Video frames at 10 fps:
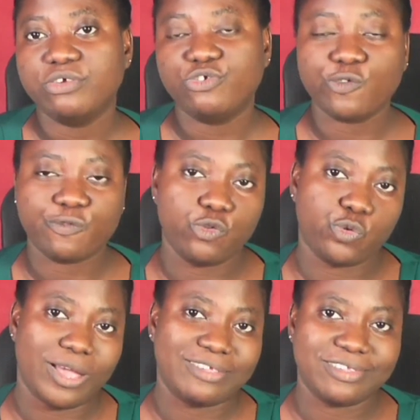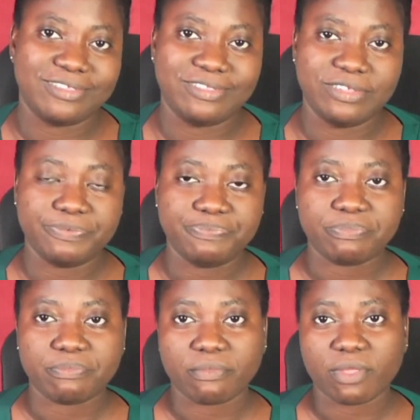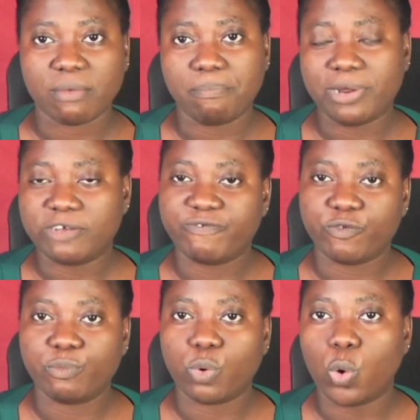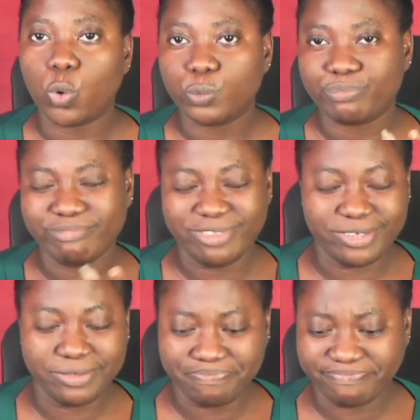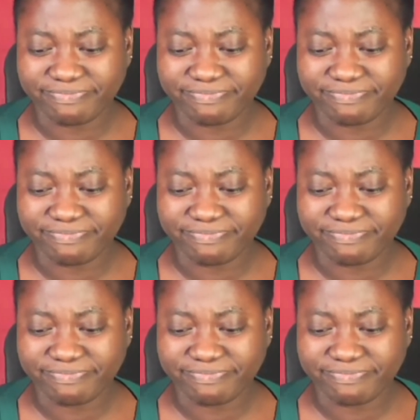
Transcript: just for you to access the platform or the